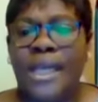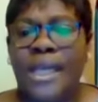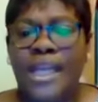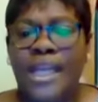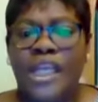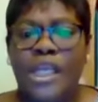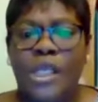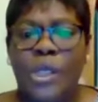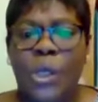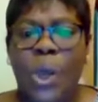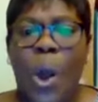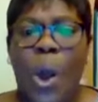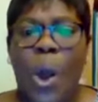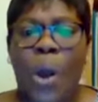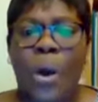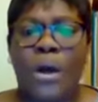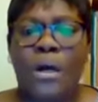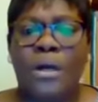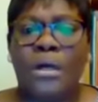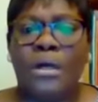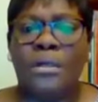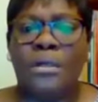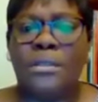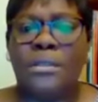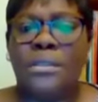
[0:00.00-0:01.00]
In
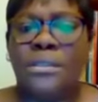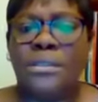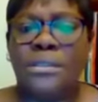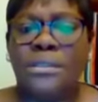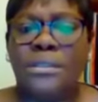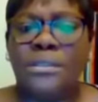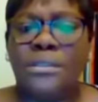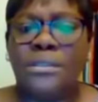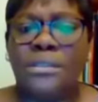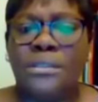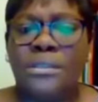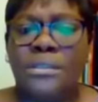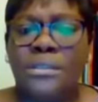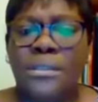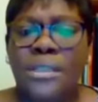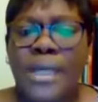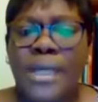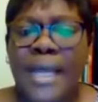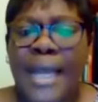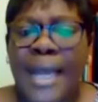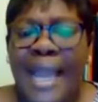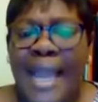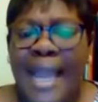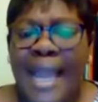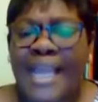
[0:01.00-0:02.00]
law,
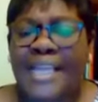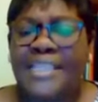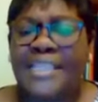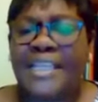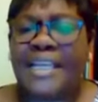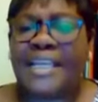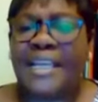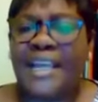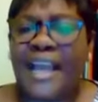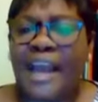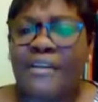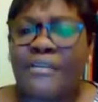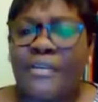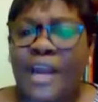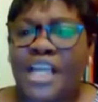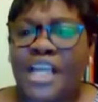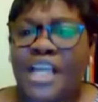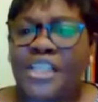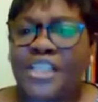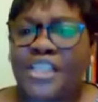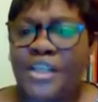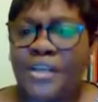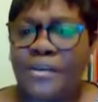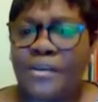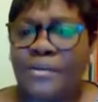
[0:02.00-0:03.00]
a
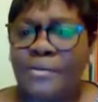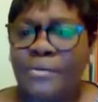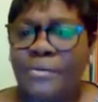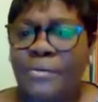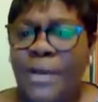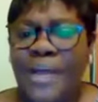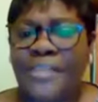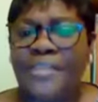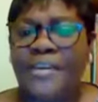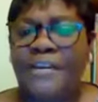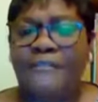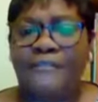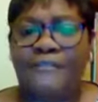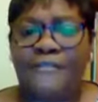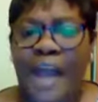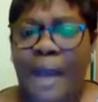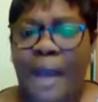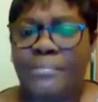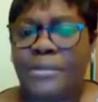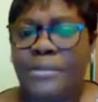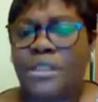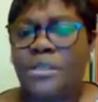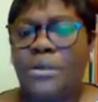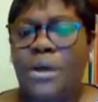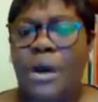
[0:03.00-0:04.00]
declaration, whether
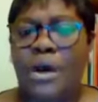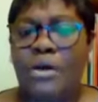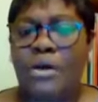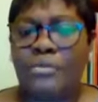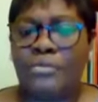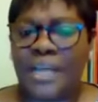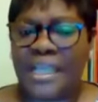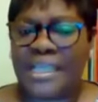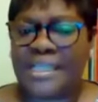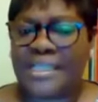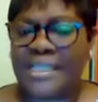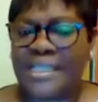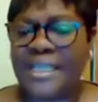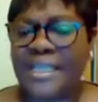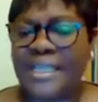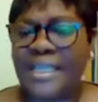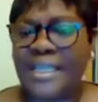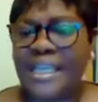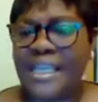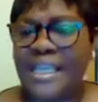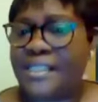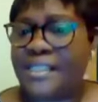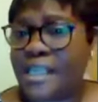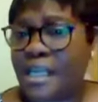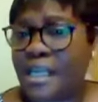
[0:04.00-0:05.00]
verbal or written,
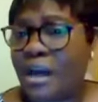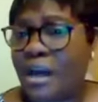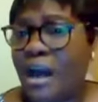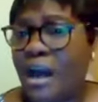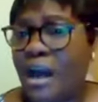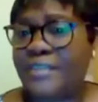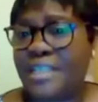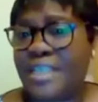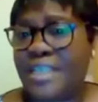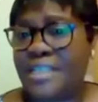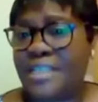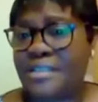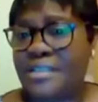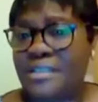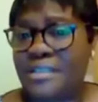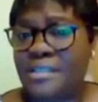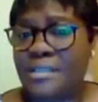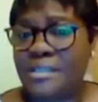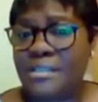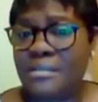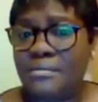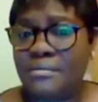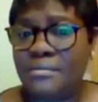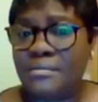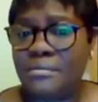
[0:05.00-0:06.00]
is a
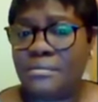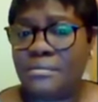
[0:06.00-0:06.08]
covenant.